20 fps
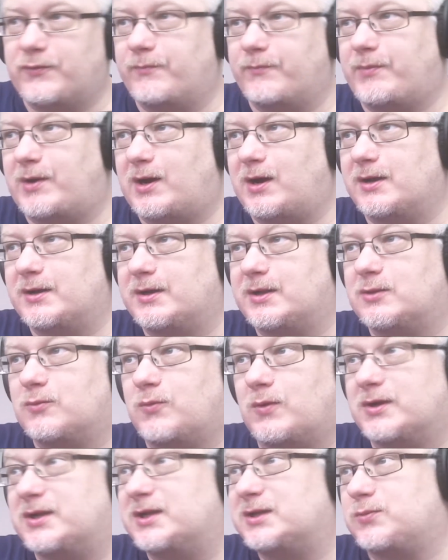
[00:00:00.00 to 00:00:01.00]
buy this
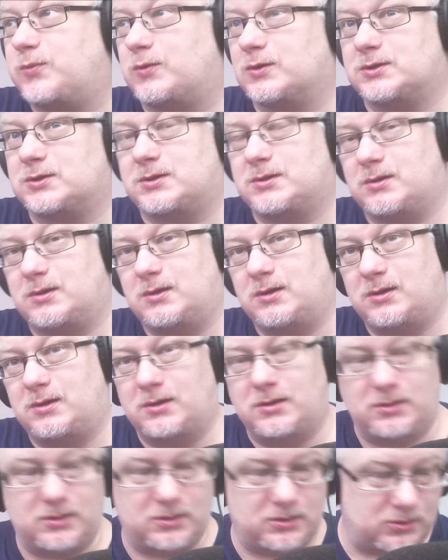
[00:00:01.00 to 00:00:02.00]
one, this was
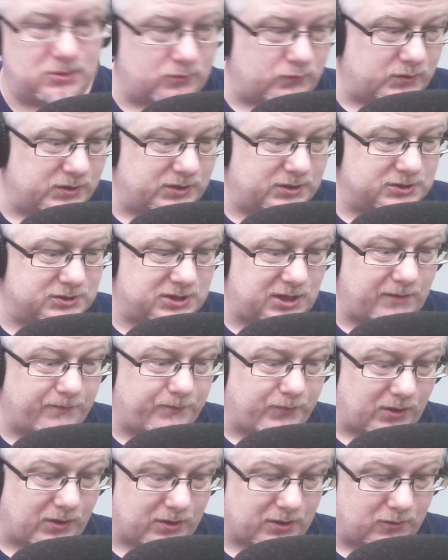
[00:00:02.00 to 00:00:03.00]
really
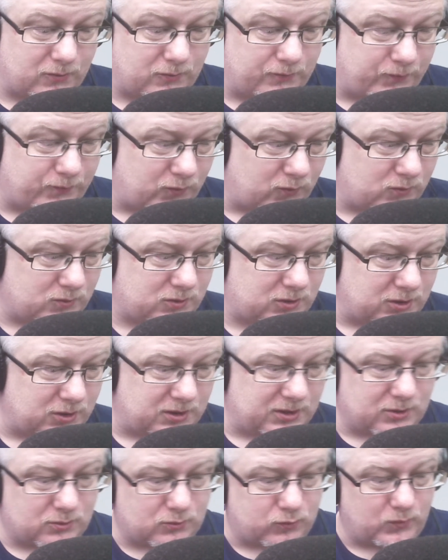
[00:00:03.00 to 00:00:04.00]
cheap. I could bought it
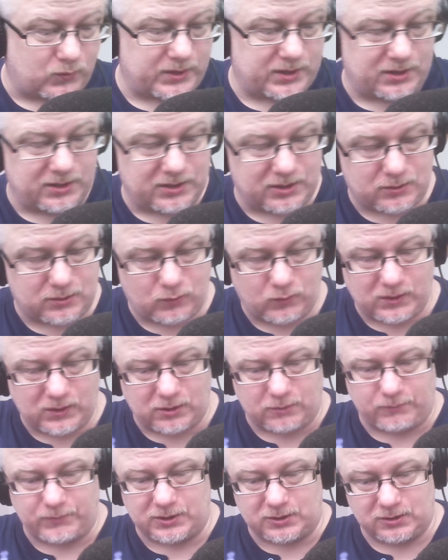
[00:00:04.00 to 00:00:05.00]
in Sweden as
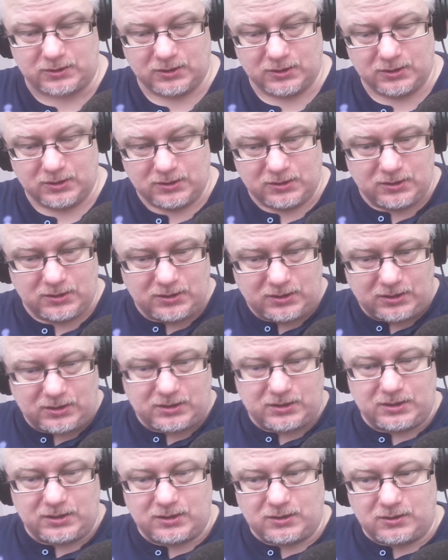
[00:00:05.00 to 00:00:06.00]
well, but
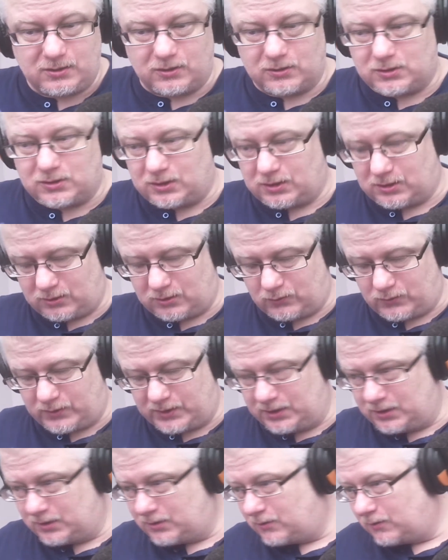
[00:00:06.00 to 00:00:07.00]
I got a
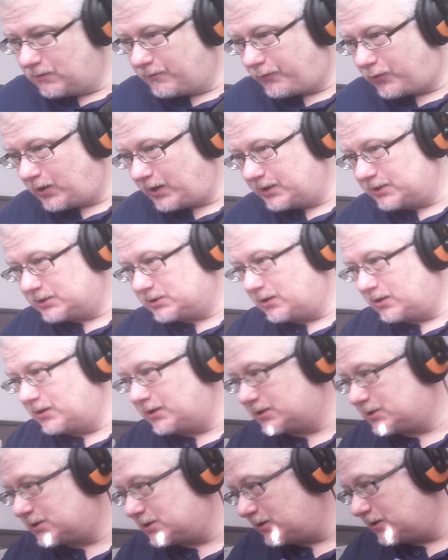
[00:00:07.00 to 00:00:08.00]
really good price on
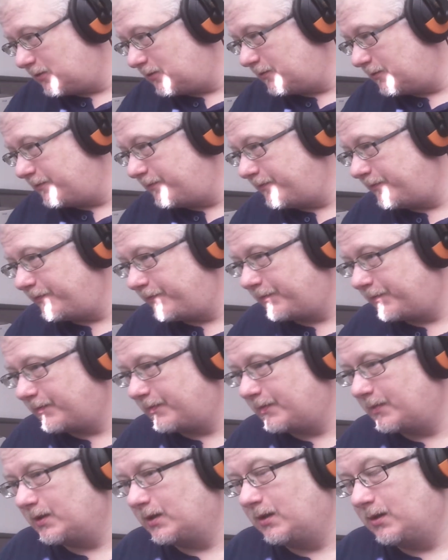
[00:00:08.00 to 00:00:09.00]
it. So
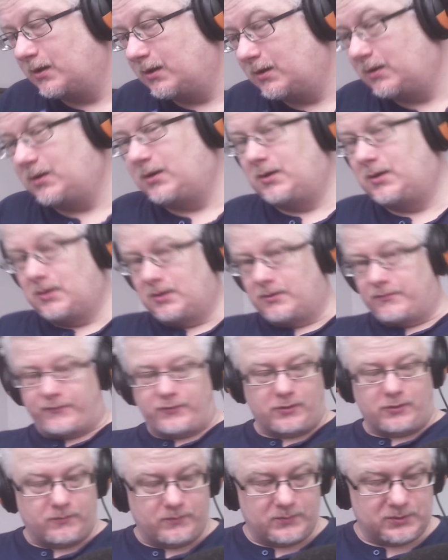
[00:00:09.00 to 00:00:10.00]

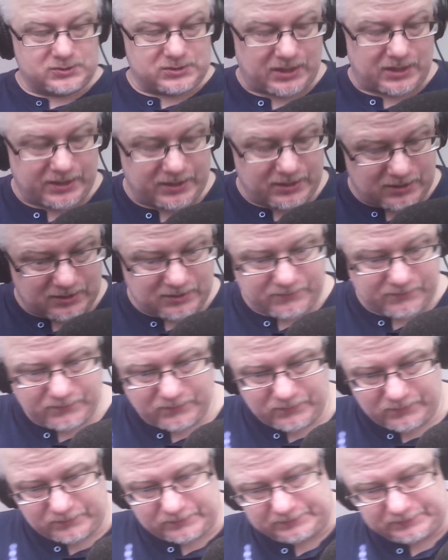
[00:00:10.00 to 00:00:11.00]
from China,
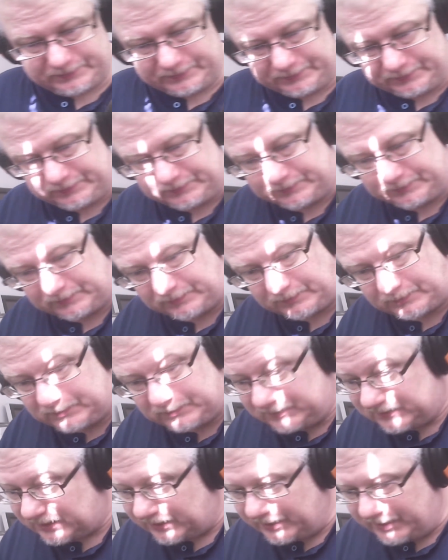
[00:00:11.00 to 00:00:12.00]

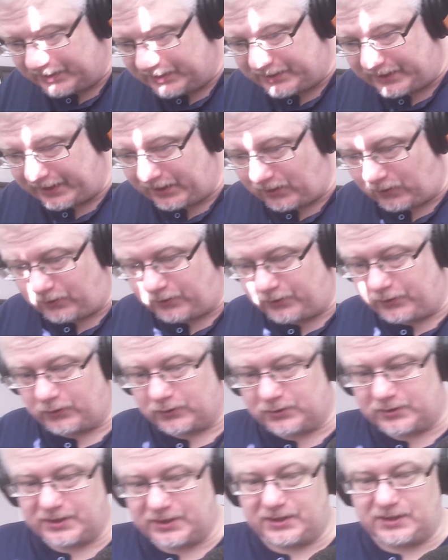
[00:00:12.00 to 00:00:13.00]
they are
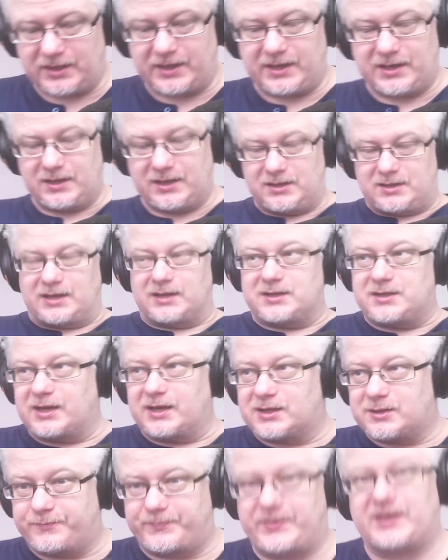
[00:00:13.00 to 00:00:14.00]
not that
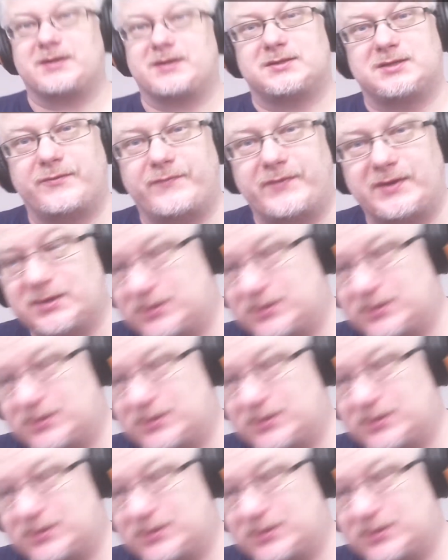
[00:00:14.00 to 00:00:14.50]
expensive in